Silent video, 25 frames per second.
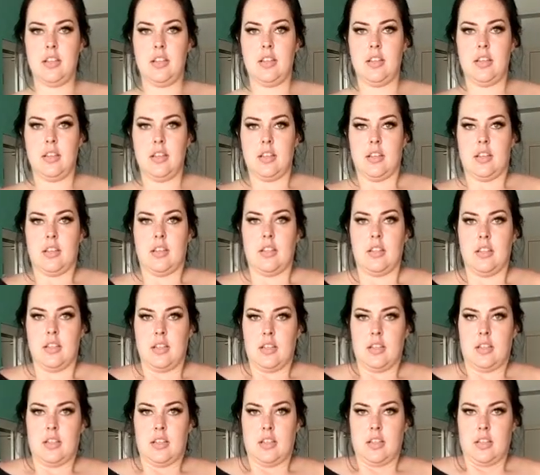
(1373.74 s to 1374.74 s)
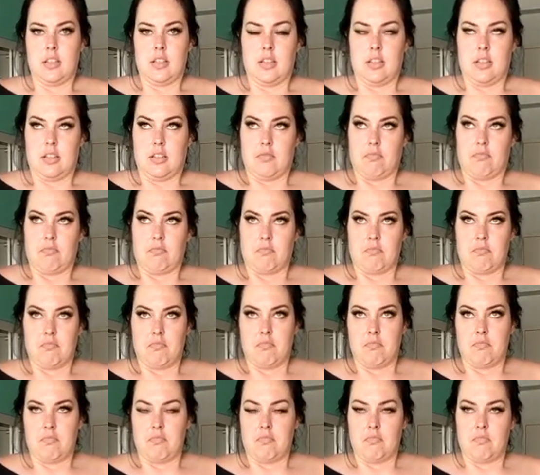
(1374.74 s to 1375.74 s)

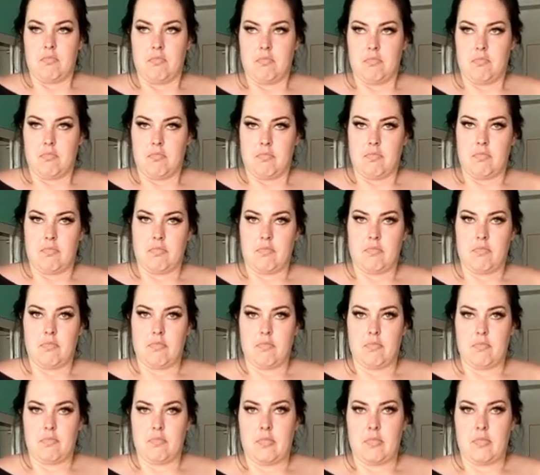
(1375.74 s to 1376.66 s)
(silence)